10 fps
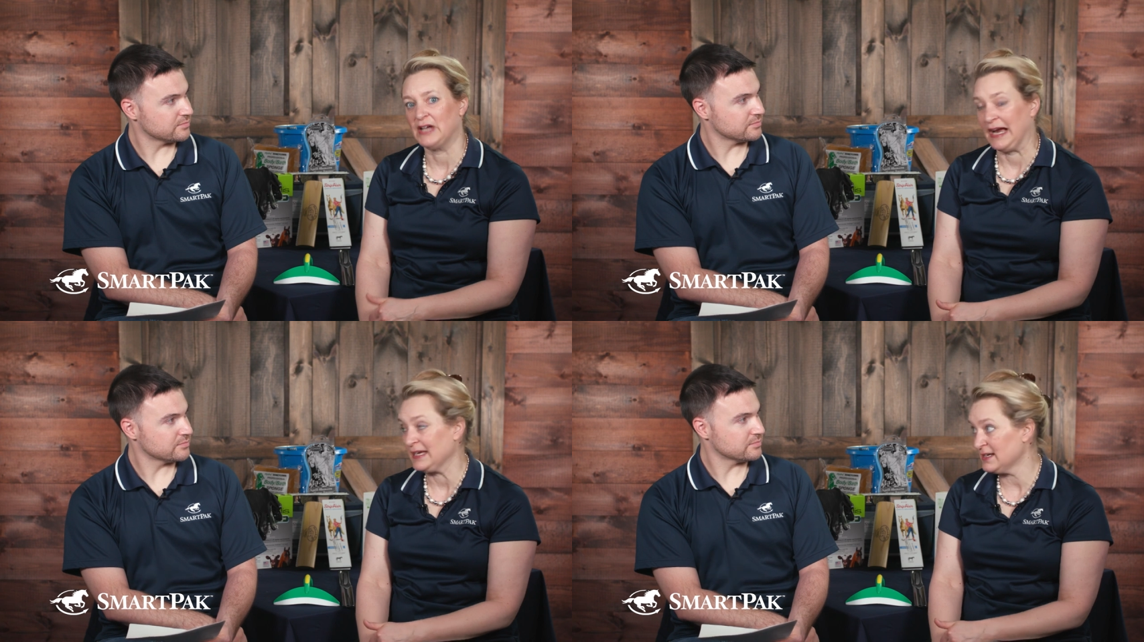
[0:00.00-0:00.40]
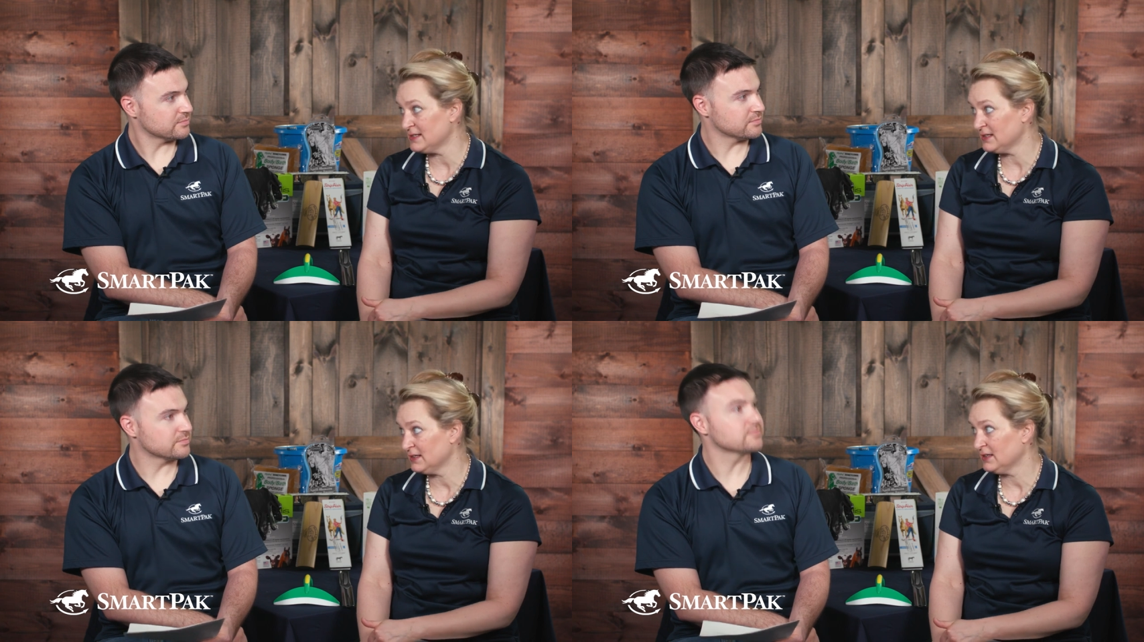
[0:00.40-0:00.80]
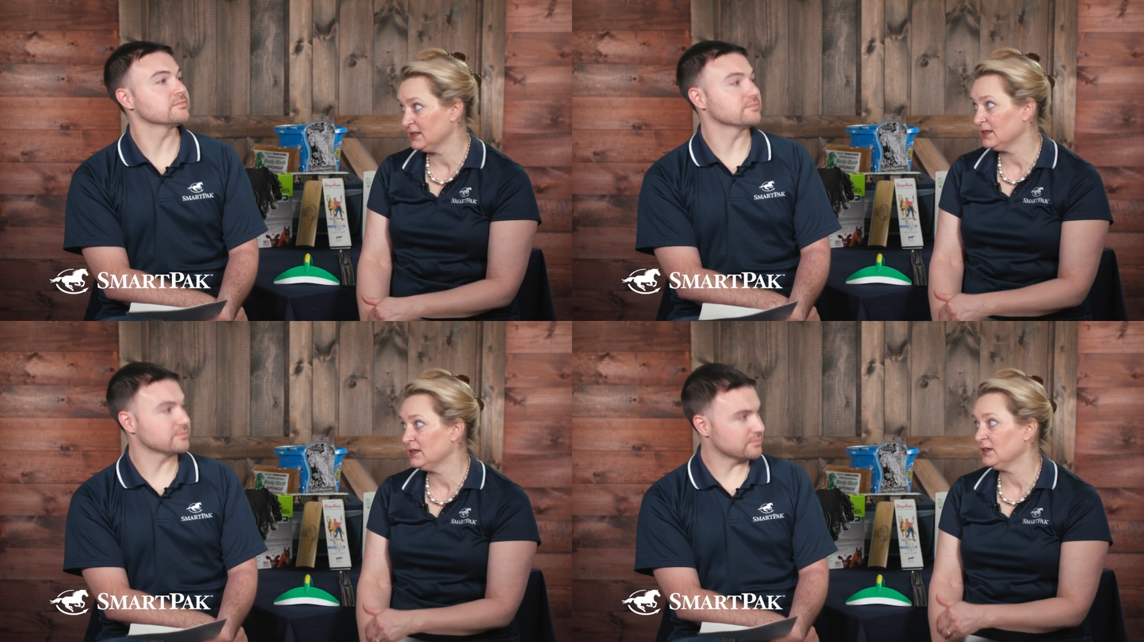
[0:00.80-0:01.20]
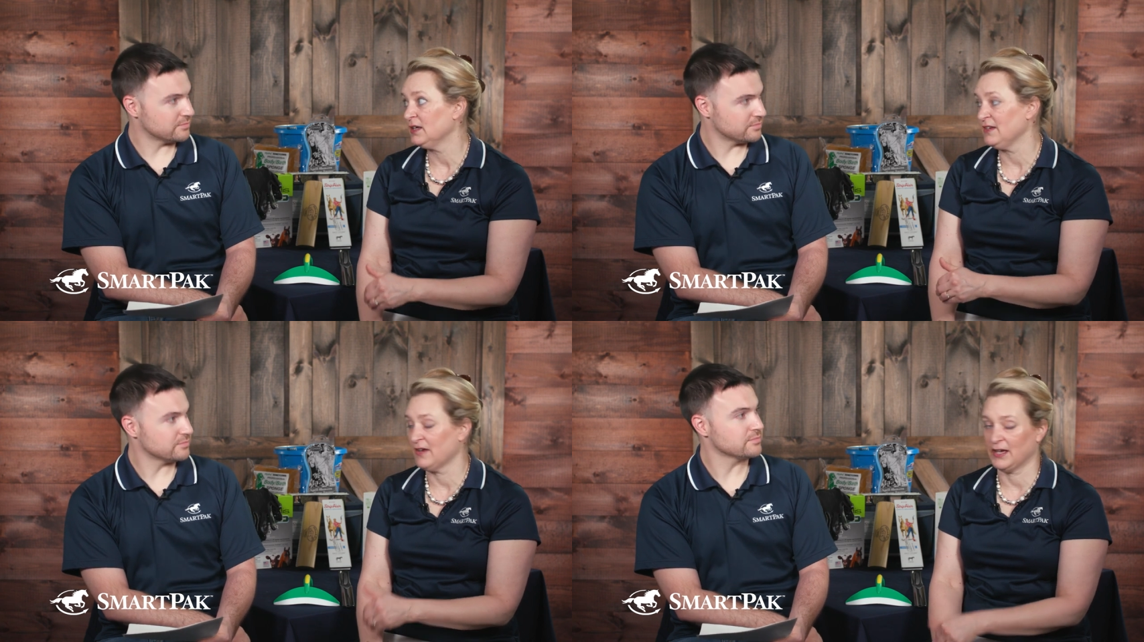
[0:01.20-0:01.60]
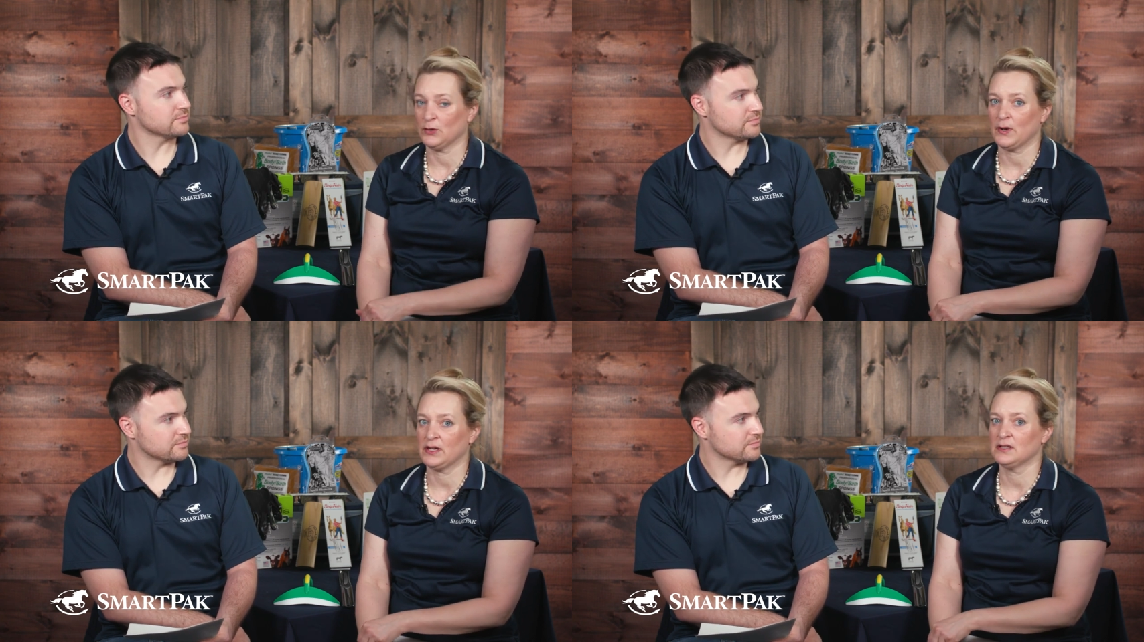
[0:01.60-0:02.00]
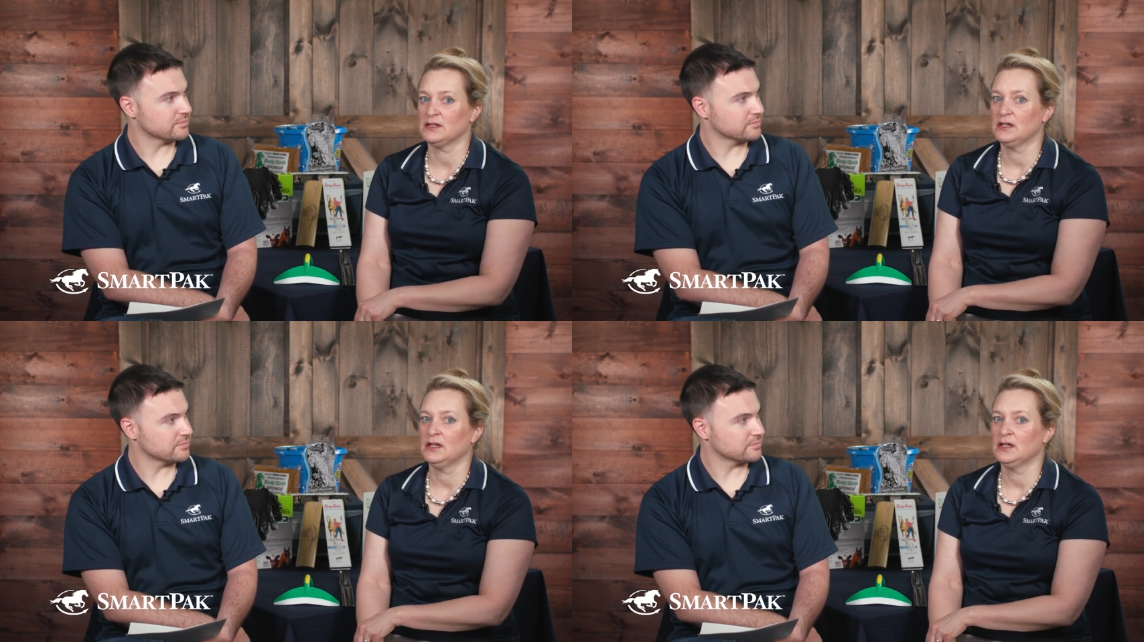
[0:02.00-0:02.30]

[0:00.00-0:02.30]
Speaker 1: diet evaluated.